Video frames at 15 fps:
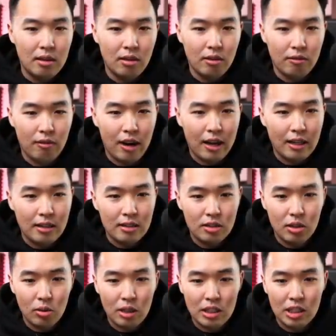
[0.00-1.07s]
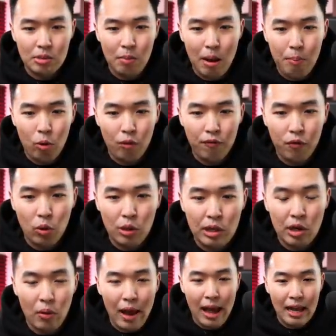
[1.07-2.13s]
All right. So this is my
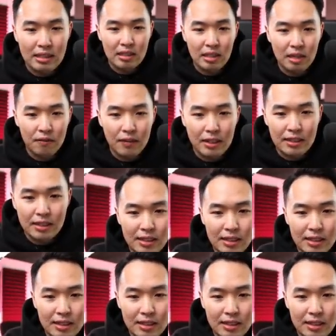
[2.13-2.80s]
portfolio as of